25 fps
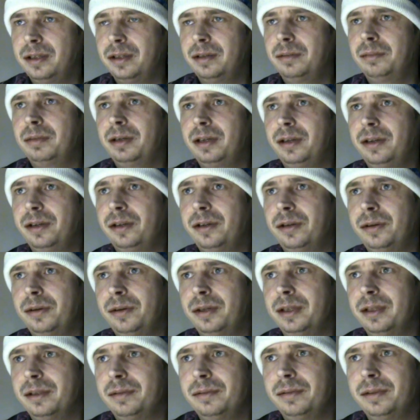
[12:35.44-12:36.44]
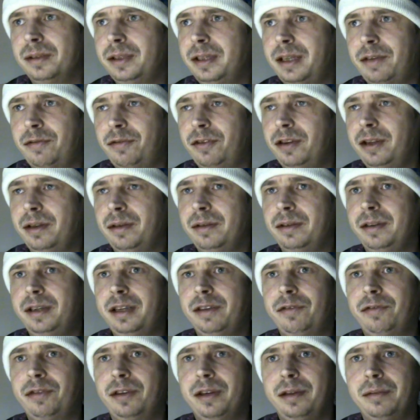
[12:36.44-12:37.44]
Mario, yeah, definitely,
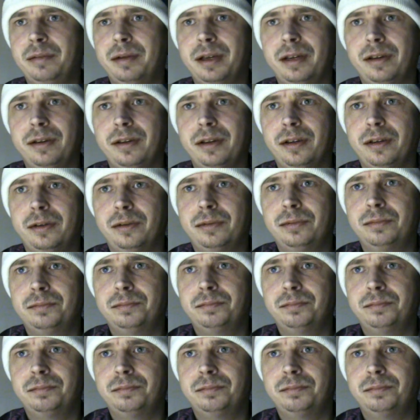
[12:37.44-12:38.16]
definitely Mario.